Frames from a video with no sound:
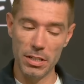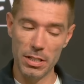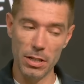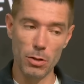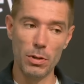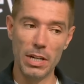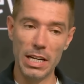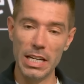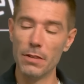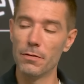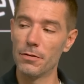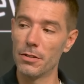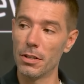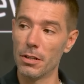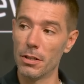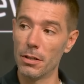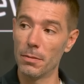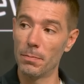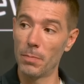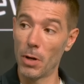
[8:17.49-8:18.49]
he'll leave to
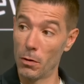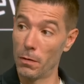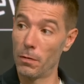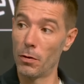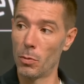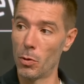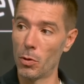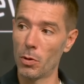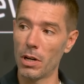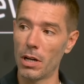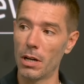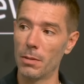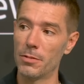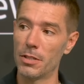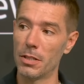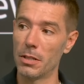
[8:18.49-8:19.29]
the both football clubs